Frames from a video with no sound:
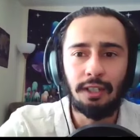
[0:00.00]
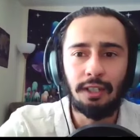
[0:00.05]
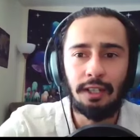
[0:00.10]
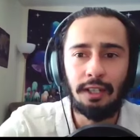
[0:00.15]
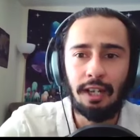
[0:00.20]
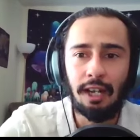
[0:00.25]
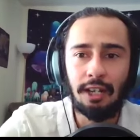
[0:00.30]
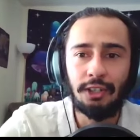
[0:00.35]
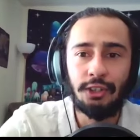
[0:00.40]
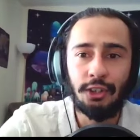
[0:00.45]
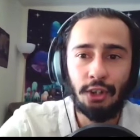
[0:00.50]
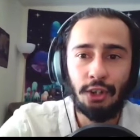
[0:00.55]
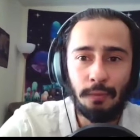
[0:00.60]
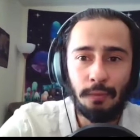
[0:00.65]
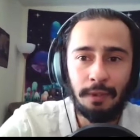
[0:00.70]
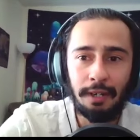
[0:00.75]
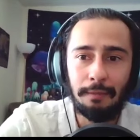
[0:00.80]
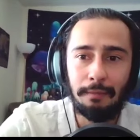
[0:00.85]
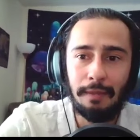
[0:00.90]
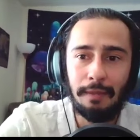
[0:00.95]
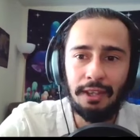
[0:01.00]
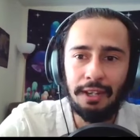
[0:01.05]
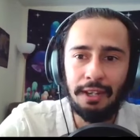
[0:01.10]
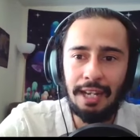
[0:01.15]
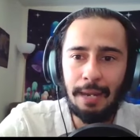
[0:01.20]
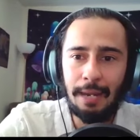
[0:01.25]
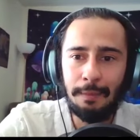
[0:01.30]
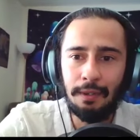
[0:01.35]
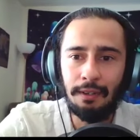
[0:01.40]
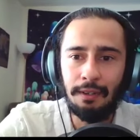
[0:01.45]
a, uh, a German by the
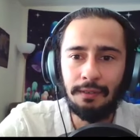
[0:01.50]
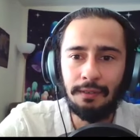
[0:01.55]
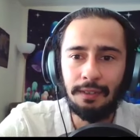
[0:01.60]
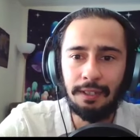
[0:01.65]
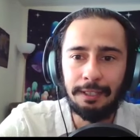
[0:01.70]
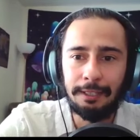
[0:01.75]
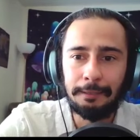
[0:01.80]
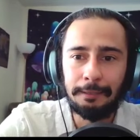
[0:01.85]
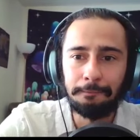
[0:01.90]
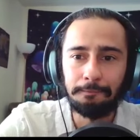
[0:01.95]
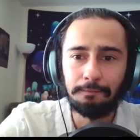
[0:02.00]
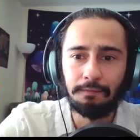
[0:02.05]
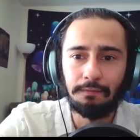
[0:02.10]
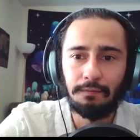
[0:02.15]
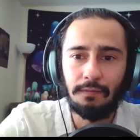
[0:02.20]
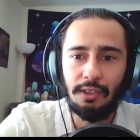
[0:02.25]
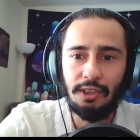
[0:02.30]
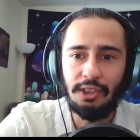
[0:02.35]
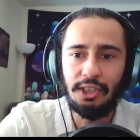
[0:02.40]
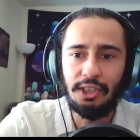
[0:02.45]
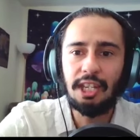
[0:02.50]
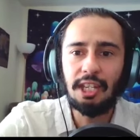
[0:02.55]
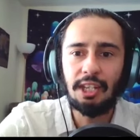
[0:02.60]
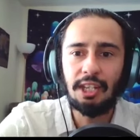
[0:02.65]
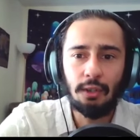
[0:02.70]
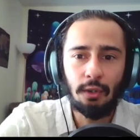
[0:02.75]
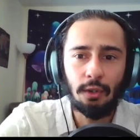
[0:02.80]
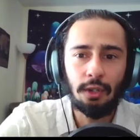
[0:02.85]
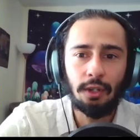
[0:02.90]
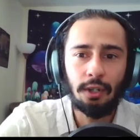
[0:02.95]
name of um,
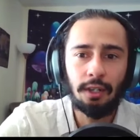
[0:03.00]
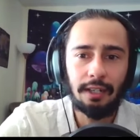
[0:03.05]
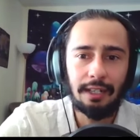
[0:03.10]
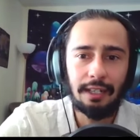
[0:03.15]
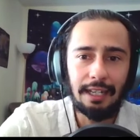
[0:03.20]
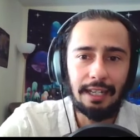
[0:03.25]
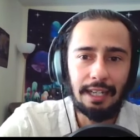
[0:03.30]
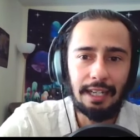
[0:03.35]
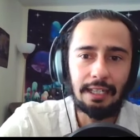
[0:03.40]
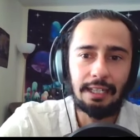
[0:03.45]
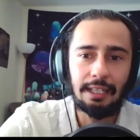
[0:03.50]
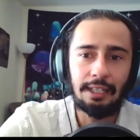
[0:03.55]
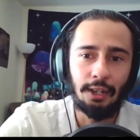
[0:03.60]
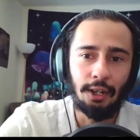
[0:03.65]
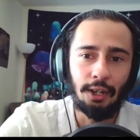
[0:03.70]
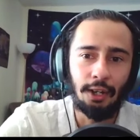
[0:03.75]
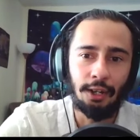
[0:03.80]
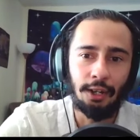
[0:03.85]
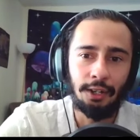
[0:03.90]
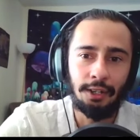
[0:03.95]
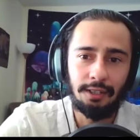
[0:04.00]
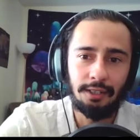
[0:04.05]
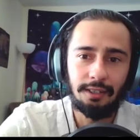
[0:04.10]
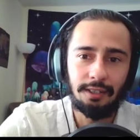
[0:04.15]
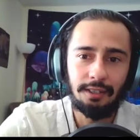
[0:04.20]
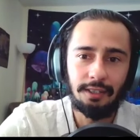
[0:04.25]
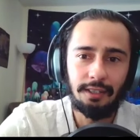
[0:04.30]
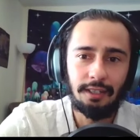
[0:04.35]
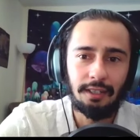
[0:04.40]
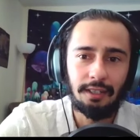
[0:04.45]
Theodore Illion.
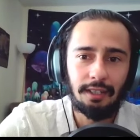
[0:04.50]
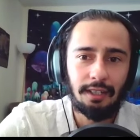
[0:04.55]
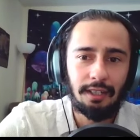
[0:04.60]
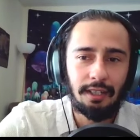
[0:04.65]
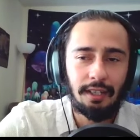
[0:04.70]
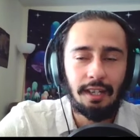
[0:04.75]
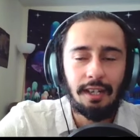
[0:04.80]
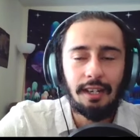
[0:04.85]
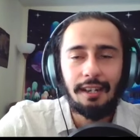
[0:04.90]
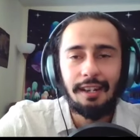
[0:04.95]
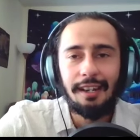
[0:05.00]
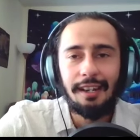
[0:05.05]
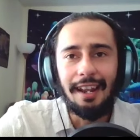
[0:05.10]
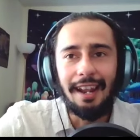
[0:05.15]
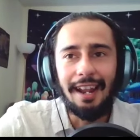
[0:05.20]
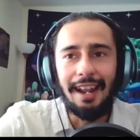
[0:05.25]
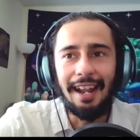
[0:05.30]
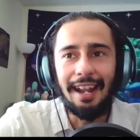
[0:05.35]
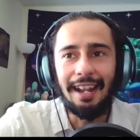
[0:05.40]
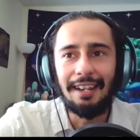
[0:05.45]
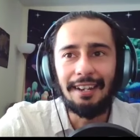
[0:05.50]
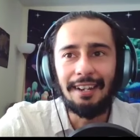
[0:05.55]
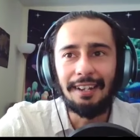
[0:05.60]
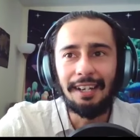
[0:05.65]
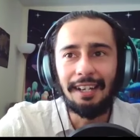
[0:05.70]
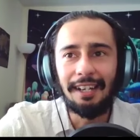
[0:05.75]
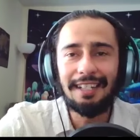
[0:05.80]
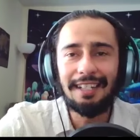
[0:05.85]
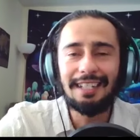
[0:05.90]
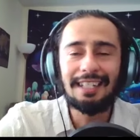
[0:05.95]
And
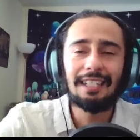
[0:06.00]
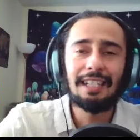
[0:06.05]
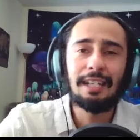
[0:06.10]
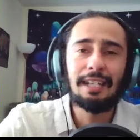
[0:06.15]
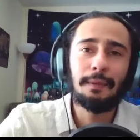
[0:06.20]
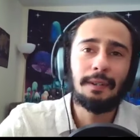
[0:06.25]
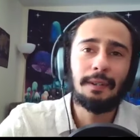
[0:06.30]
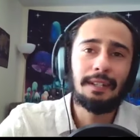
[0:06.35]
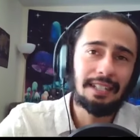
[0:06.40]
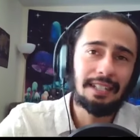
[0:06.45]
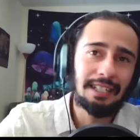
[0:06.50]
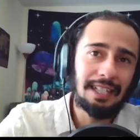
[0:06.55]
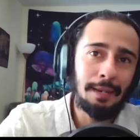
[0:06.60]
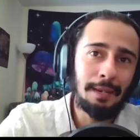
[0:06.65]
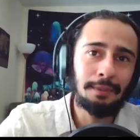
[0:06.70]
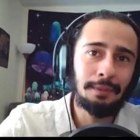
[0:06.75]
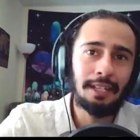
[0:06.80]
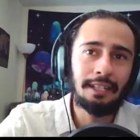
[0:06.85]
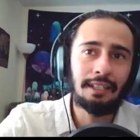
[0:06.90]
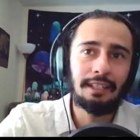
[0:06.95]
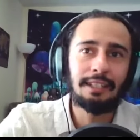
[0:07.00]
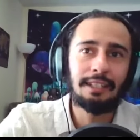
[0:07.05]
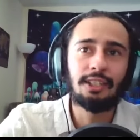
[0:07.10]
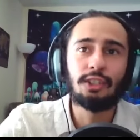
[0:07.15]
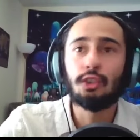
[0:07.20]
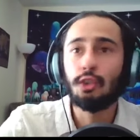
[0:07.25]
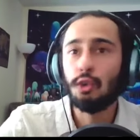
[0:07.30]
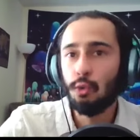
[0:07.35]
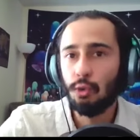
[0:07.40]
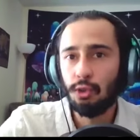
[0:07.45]
uh, he, cl- he claims that it's a
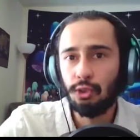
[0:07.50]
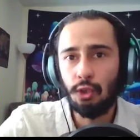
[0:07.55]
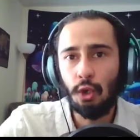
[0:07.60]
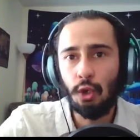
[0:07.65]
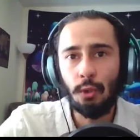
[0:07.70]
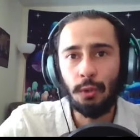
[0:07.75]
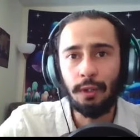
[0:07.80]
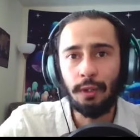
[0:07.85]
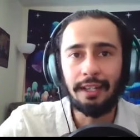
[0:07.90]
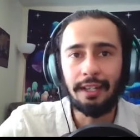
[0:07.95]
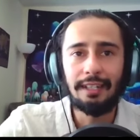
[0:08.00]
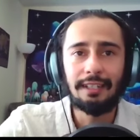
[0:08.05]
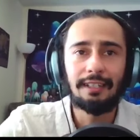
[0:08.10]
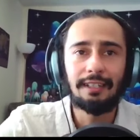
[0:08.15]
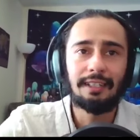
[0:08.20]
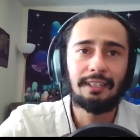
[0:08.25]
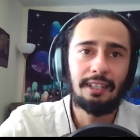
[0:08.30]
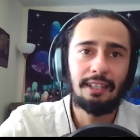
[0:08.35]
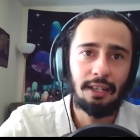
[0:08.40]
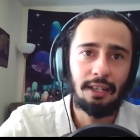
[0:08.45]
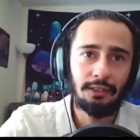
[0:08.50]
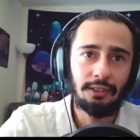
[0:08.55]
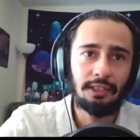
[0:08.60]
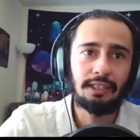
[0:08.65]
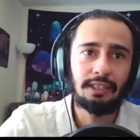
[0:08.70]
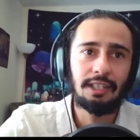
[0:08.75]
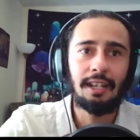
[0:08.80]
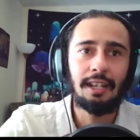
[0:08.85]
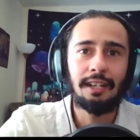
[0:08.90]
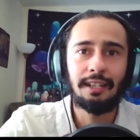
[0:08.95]
true story. He, he, tells
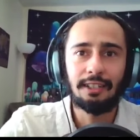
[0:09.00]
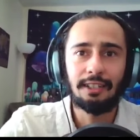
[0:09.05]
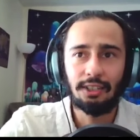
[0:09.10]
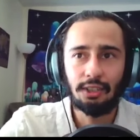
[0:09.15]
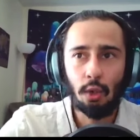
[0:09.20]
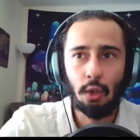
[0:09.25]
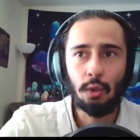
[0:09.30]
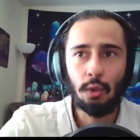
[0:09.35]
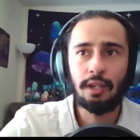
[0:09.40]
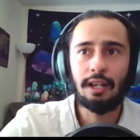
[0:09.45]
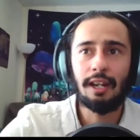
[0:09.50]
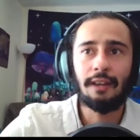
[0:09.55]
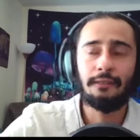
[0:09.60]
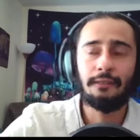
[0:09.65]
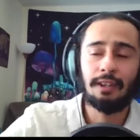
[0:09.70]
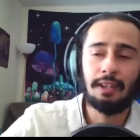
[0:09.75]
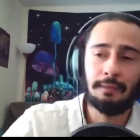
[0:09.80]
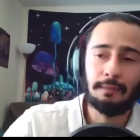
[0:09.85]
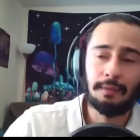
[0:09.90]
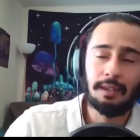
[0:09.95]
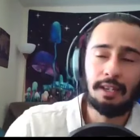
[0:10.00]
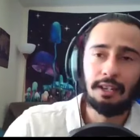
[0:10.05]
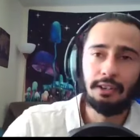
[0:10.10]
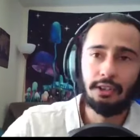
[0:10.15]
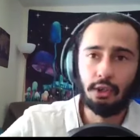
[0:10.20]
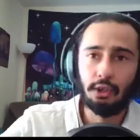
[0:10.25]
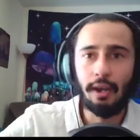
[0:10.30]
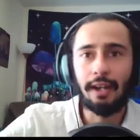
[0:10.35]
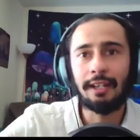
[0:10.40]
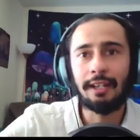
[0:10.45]
he's telling a story of him
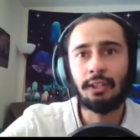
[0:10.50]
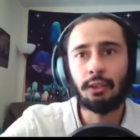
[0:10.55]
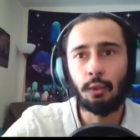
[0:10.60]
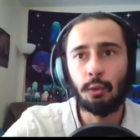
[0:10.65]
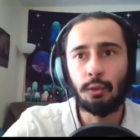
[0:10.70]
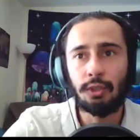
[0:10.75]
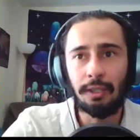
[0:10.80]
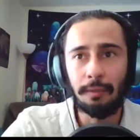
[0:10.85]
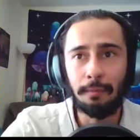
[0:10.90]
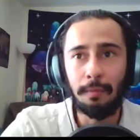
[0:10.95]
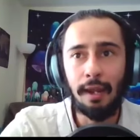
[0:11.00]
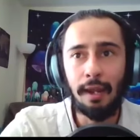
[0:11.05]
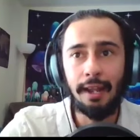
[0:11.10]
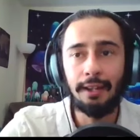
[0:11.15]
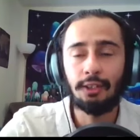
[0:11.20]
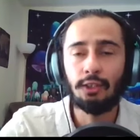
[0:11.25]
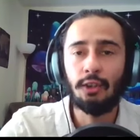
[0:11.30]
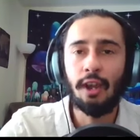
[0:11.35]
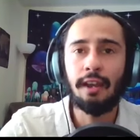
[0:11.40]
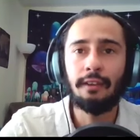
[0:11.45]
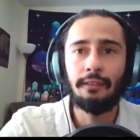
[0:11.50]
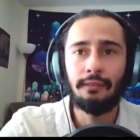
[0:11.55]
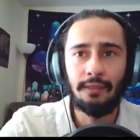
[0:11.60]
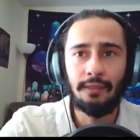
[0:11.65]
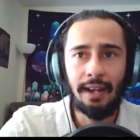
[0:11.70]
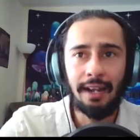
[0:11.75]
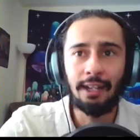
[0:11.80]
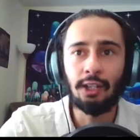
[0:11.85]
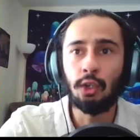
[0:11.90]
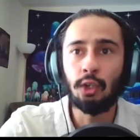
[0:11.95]
trekking through Tibet, trying to
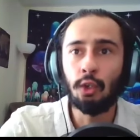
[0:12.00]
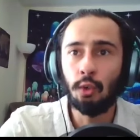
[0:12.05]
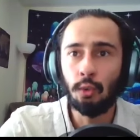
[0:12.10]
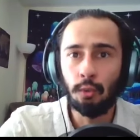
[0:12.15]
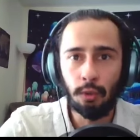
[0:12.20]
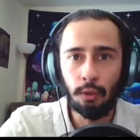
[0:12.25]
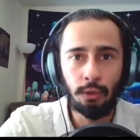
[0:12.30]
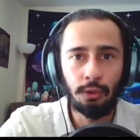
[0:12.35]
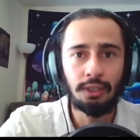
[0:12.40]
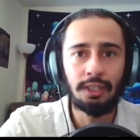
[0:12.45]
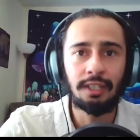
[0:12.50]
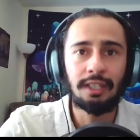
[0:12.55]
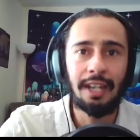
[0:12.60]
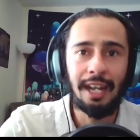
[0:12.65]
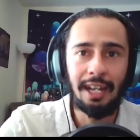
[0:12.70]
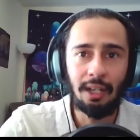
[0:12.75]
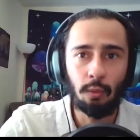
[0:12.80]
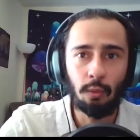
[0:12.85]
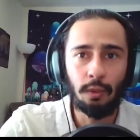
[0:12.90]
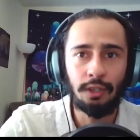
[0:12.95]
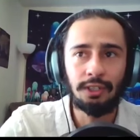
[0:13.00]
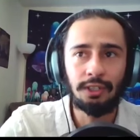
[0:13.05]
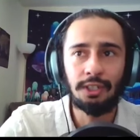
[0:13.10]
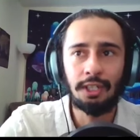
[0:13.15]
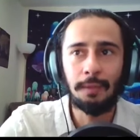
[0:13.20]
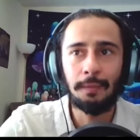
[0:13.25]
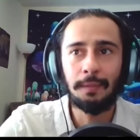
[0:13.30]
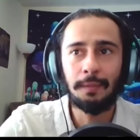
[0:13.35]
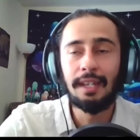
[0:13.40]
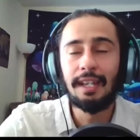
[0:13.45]
find gurus and gain
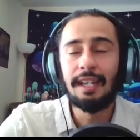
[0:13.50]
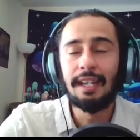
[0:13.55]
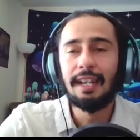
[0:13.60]
wisdom.